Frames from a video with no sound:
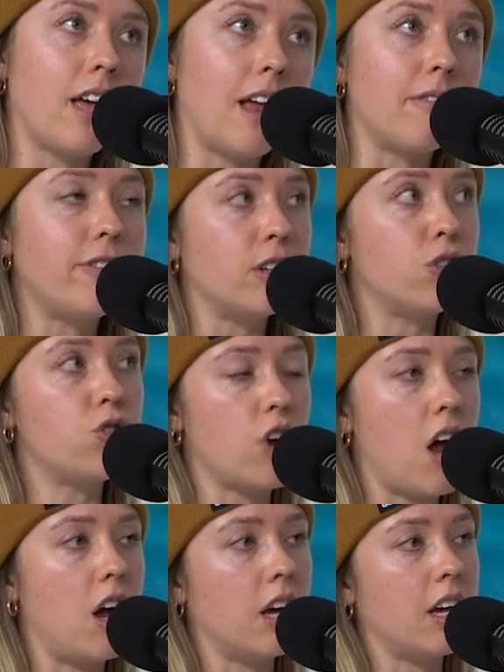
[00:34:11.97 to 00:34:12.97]
and feel
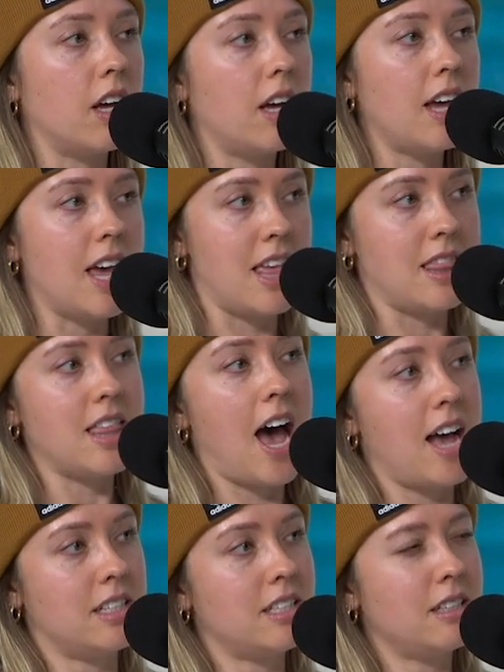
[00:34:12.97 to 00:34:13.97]
strong in
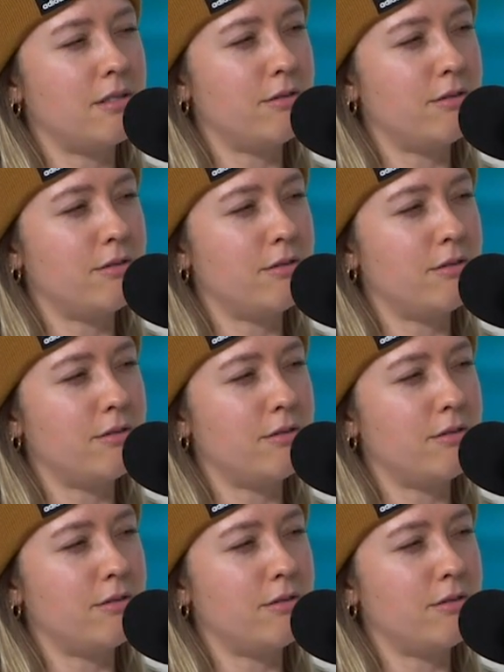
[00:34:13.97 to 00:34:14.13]
that